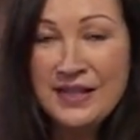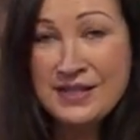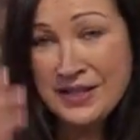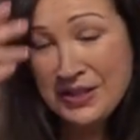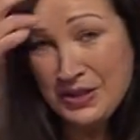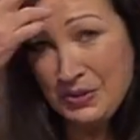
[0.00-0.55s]
He's
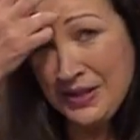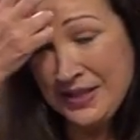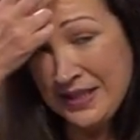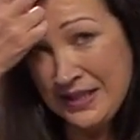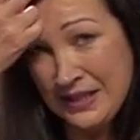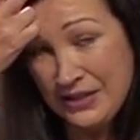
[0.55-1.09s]
in his
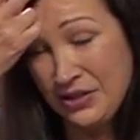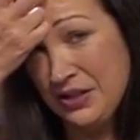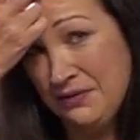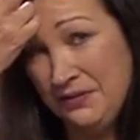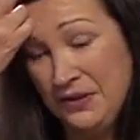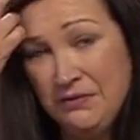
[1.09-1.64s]
20s. He's got
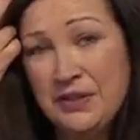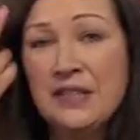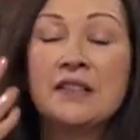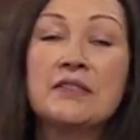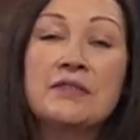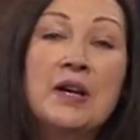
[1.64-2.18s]
his favourite
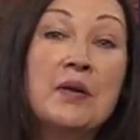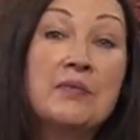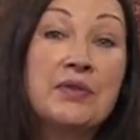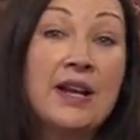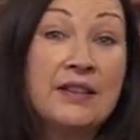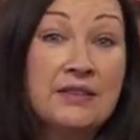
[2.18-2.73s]
kind of
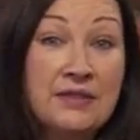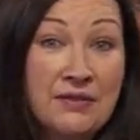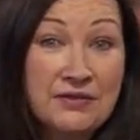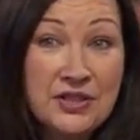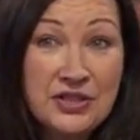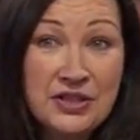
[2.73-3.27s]
brand of
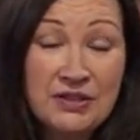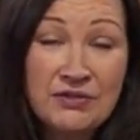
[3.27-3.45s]
aftershave.